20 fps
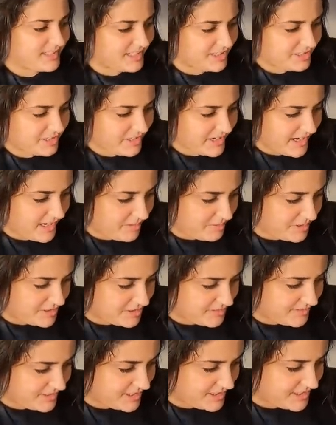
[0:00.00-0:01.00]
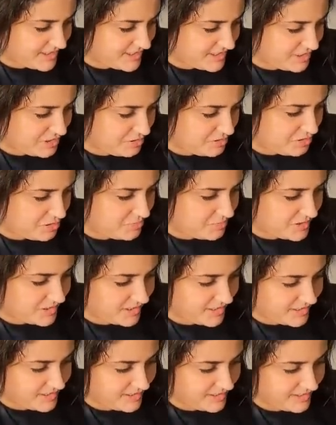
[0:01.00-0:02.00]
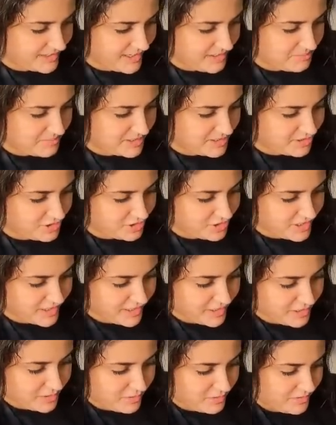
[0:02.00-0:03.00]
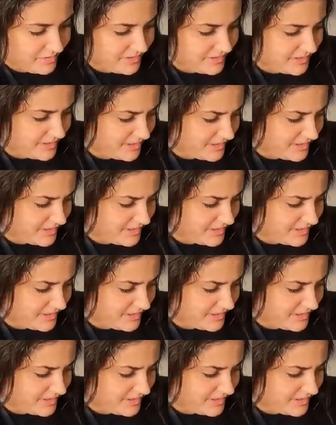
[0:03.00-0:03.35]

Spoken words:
I don't know how much of this YouTube's gonna let me show,